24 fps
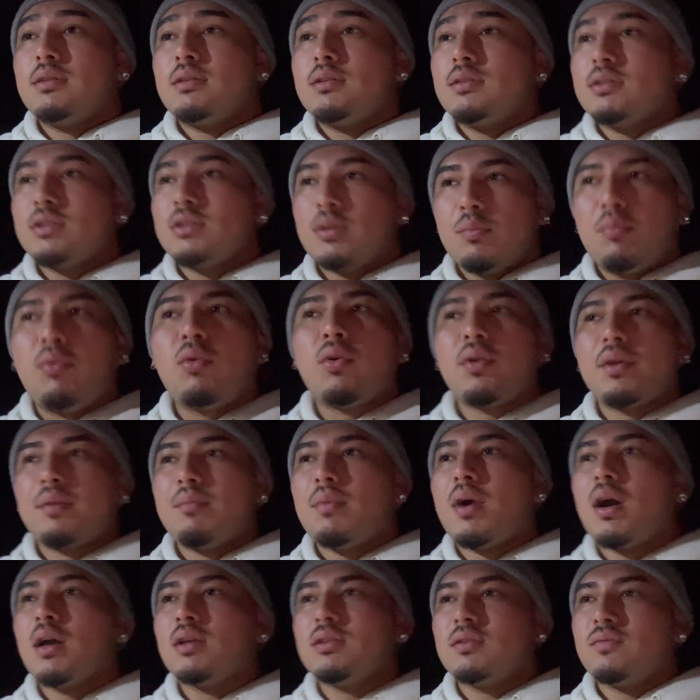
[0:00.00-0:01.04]
supporting
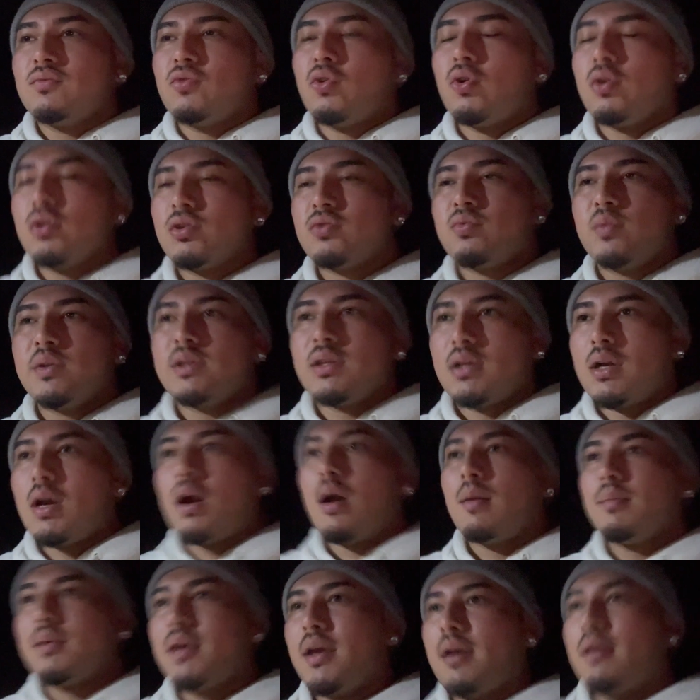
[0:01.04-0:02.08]
mods, of course, with the
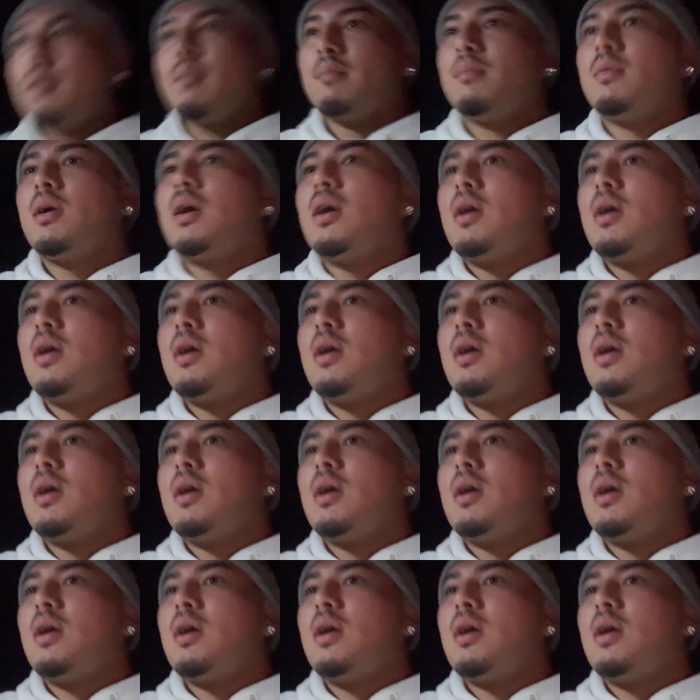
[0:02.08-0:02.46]
comp cam.